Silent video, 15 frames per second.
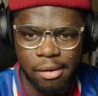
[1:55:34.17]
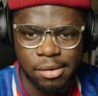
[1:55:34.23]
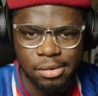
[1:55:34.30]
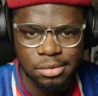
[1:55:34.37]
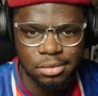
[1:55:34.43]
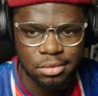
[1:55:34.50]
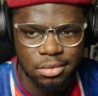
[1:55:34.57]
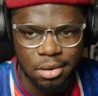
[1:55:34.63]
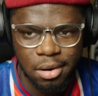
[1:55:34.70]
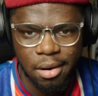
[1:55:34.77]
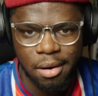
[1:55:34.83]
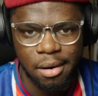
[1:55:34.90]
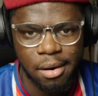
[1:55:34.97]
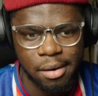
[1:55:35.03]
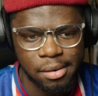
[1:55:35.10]
And
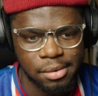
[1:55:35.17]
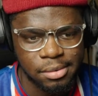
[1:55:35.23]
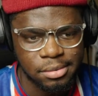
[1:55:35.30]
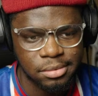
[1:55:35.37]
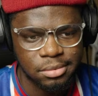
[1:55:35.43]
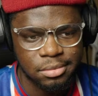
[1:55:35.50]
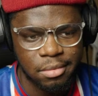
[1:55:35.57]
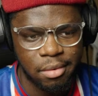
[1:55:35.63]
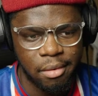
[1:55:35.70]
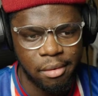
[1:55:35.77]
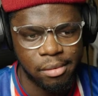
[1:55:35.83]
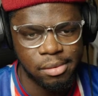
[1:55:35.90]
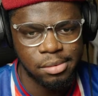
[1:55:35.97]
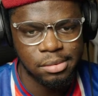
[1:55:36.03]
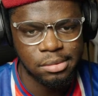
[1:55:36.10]
settling in
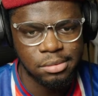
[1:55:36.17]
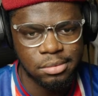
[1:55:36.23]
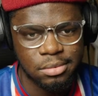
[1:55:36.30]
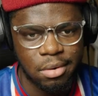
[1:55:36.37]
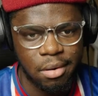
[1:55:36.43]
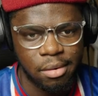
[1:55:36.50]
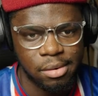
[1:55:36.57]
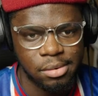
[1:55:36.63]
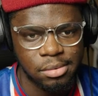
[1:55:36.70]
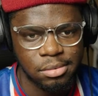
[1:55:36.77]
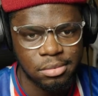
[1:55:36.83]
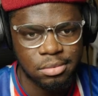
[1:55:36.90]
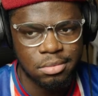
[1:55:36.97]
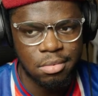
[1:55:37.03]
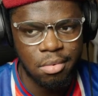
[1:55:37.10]
game by game
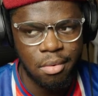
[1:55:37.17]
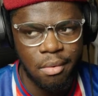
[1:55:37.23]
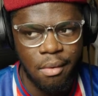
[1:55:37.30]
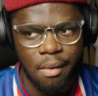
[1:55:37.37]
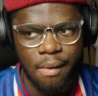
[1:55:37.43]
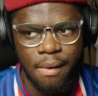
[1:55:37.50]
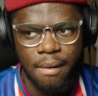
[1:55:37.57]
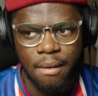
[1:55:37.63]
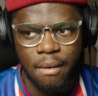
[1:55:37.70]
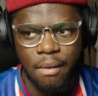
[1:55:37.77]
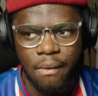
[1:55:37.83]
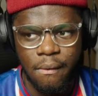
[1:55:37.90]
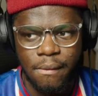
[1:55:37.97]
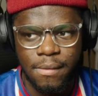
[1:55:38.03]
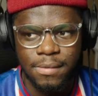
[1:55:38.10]
to life at his new
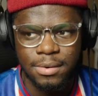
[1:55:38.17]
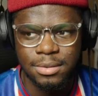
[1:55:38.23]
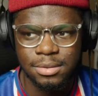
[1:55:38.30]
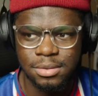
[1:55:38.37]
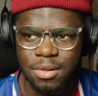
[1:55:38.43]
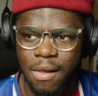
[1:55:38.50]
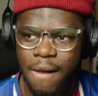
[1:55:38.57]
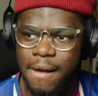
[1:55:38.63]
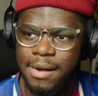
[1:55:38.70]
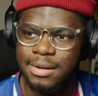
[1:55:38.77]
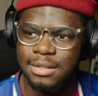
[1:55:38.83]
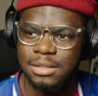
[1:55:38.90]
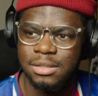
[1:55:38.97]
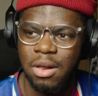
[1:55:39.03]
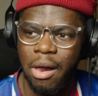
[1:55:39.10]
club. Lee Kang-in is
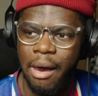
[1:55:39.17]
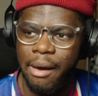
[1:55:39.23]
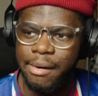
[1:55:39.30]
on.